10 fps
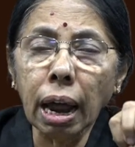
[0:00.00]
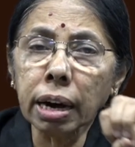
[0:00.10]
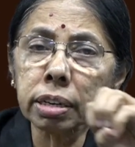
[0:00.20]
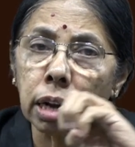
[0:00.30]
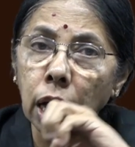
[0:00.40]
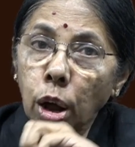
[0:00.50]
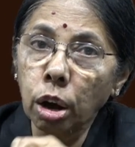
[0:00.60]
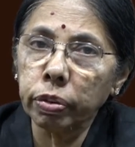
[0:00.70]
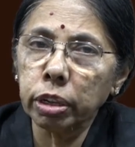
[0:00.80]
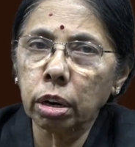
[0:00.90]
acts
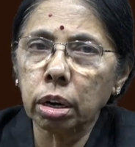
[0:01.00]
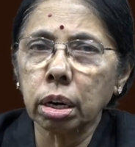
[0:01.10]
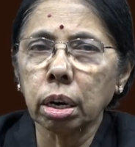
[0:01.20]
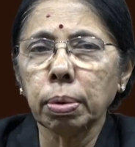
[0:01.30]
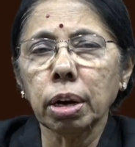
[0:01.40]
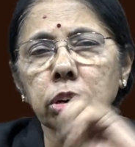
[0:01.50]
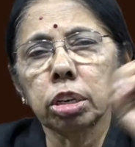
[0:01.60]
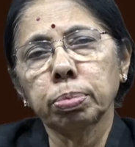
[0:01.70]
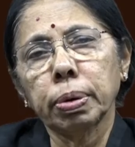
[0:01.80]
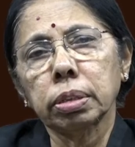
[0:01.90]
along with the criminal
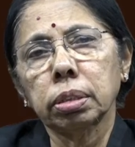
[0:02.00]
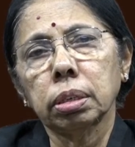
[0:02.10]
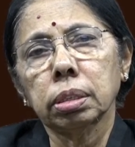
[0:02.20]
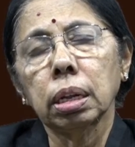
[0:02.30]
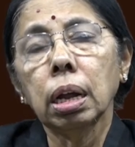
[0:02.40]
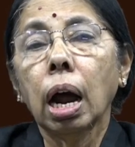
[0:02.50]
conspiracies.